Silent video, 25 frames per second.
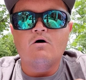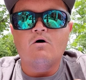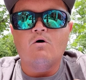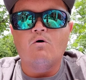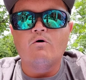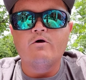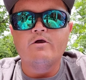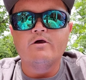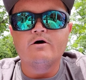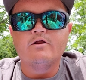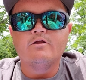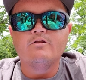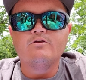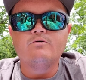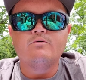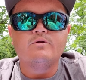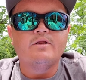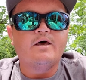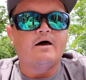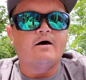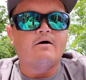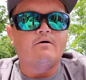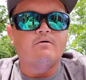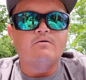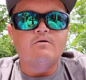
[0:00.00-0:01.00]
you're going to do
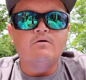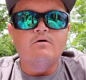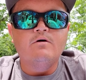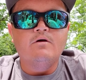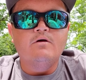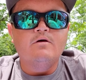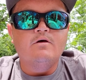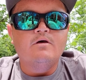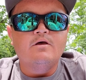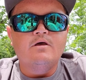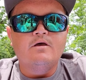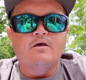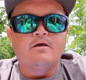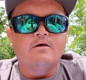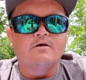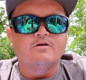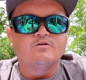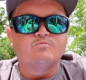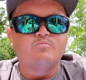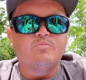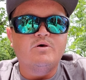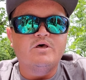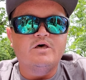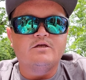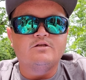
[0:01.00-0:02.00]
now is
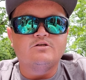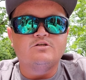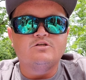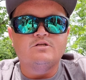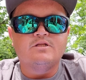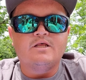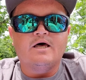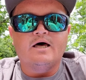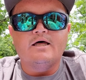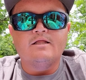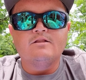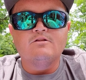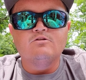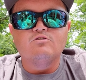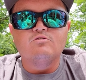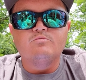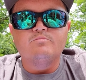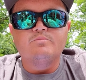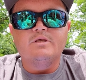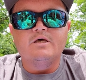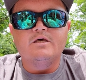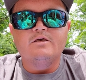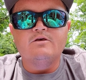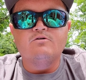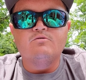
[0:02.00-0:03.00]
pinch that loop
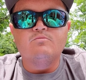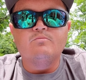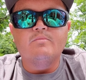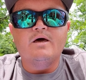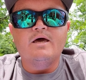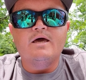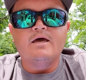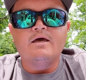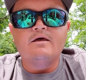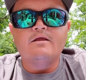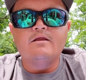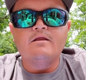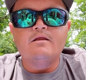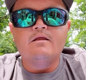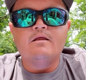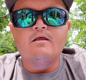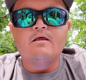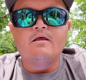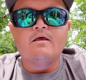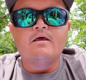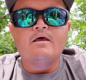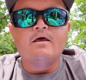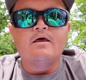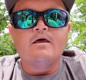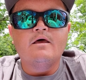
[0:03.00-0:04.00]
that you made
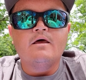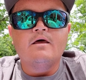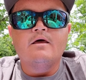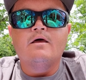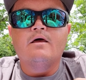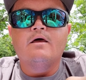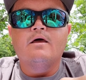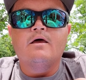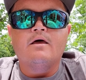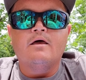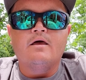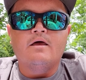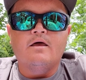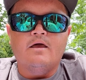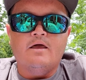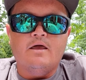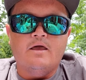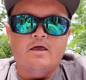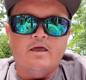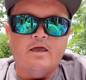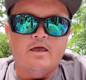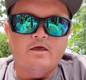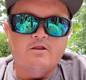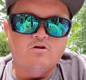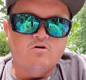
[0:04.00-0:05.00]

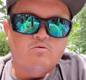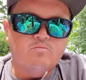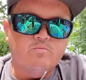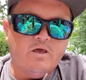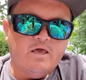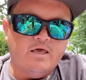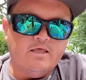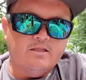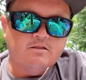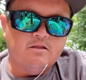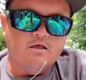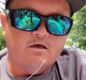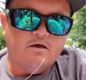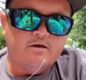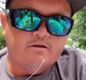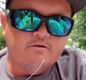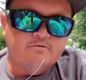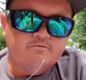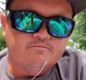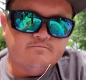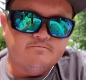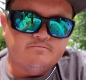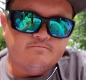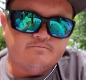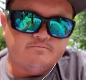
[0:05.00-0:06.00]
in your main line
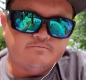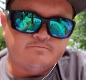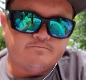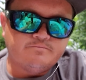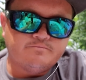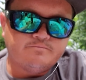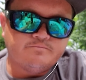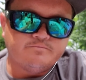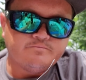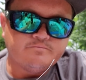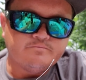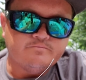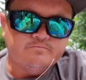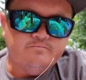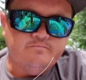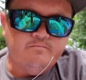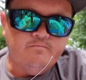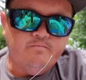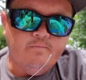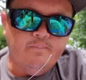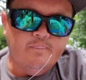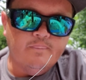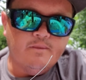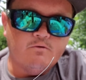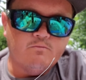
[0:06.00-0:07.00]

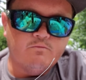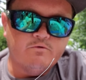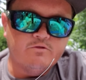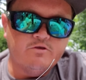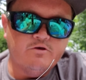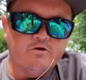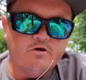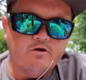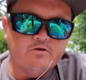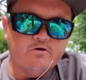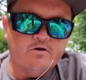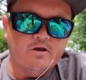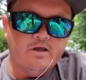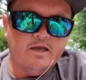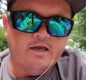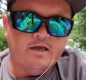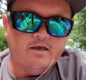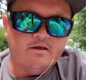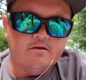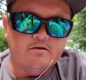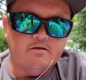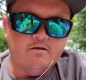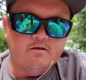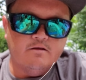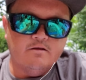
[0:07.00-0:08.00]
with your other
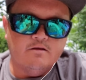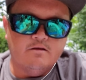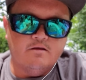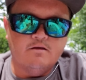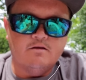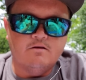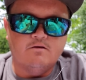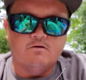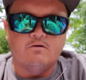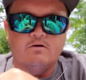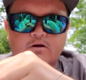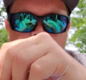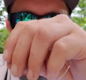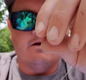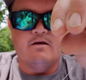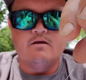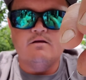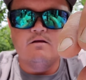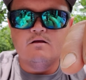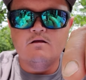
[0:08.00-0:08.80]
hand, okay?